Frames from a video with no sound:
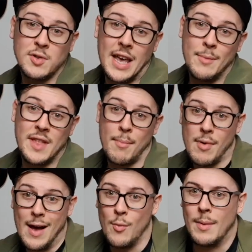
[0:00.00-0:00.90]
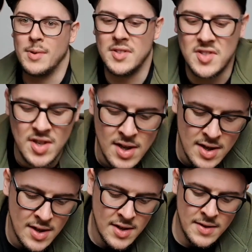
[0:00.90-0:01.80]
came with their brown weapons.
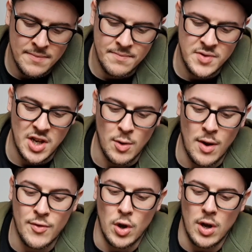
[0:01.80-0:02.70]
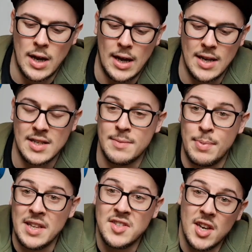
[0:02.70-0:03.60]
So I've got a
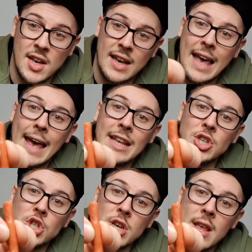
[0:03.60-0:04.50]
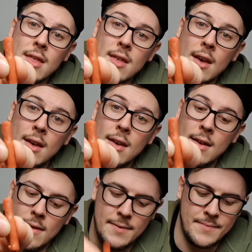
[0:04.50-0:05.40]
Splinter cane sheath.
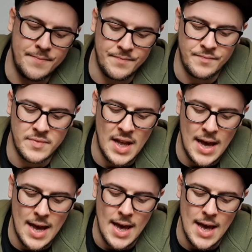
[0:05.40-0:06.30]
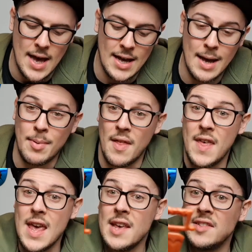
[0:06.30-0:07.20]
A couple of
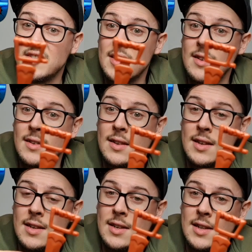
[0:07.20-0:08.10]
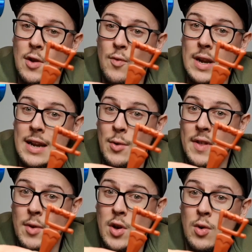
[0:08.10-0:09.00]
these. I don't really know what they
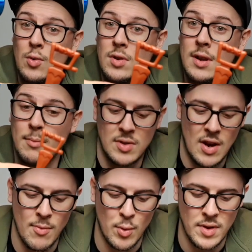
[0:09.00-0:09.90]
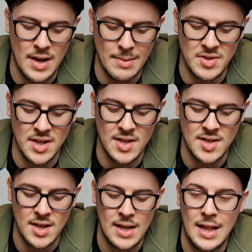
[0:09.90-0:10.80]
were called. I'm terrible with the names of these.
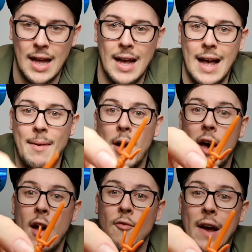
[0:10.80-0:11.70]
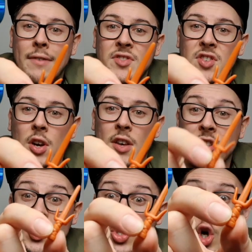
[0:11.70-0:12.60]
Raph's side
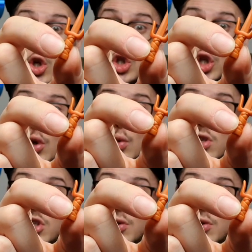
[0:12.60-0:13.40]
that's not chewed, because you